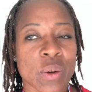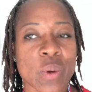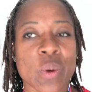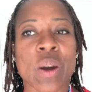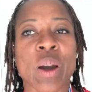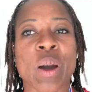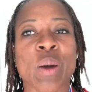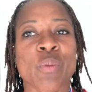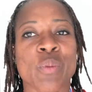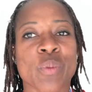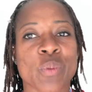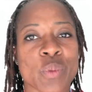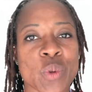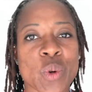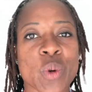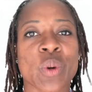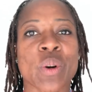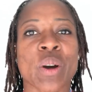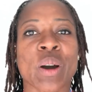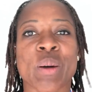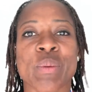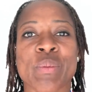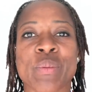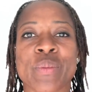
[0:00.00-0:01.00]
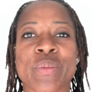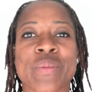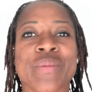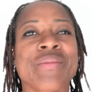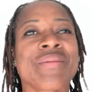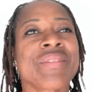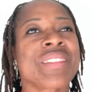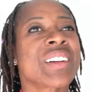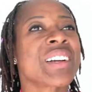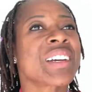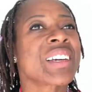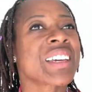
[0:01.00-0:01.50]

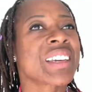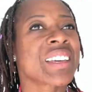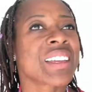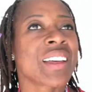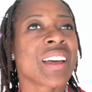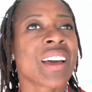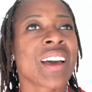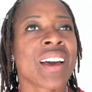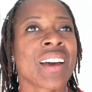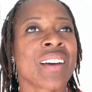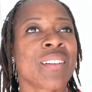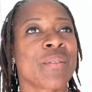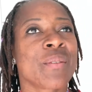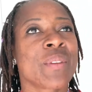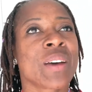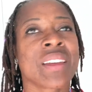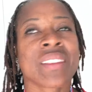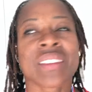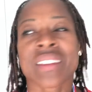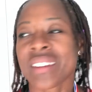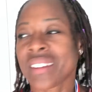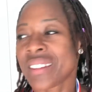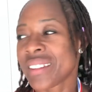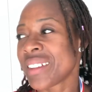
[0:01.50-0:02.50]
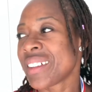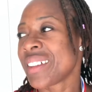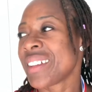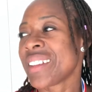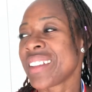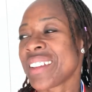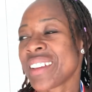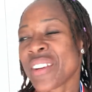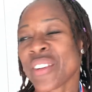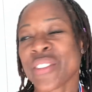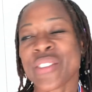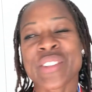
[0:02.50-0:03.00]
and then
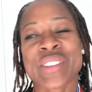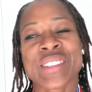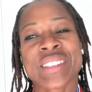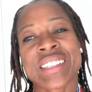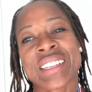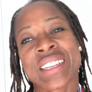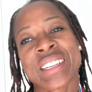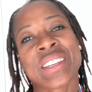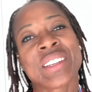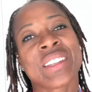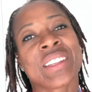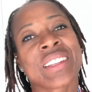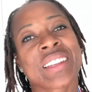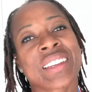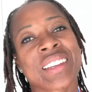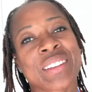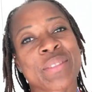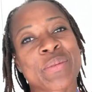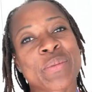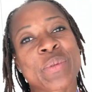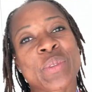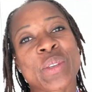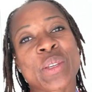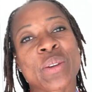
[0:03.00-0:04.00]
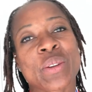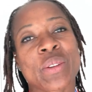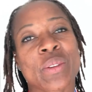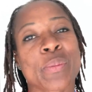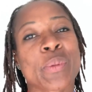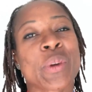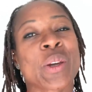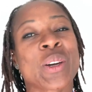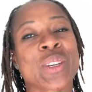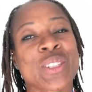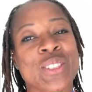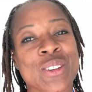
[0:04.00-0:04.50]
obviously
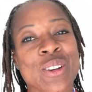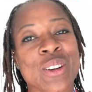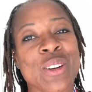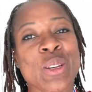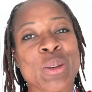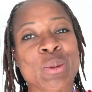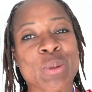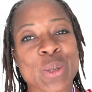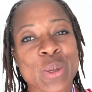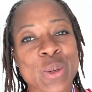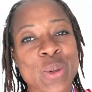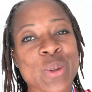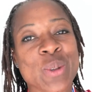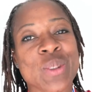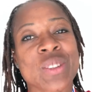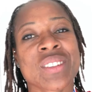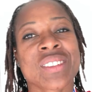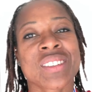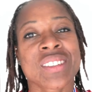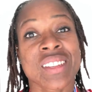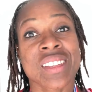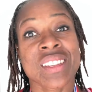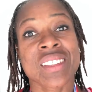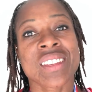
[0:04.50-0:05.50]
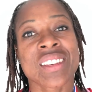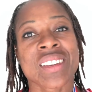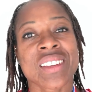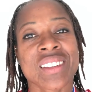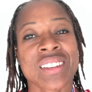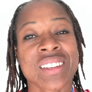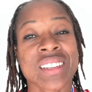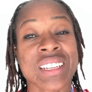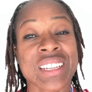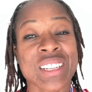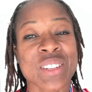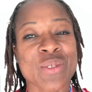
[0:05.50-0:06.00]
because you're looped course, you see
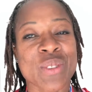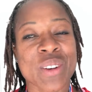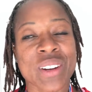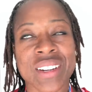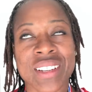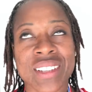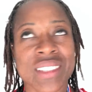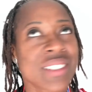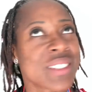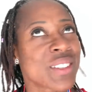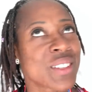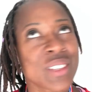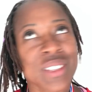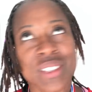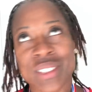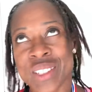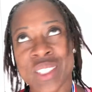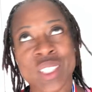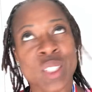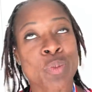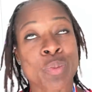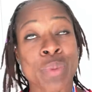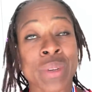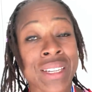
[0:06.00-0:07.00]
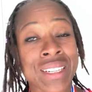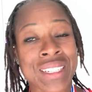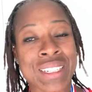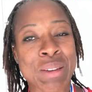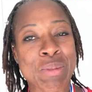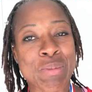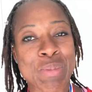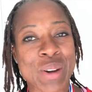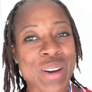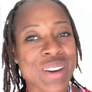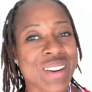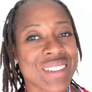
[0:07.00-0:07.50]
the lead runners
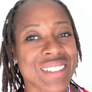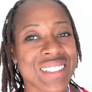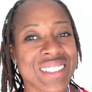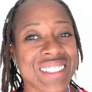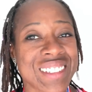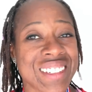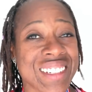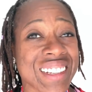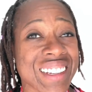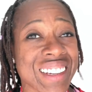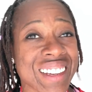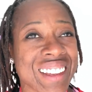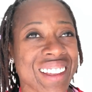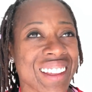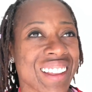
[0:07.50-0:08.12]
speeding past.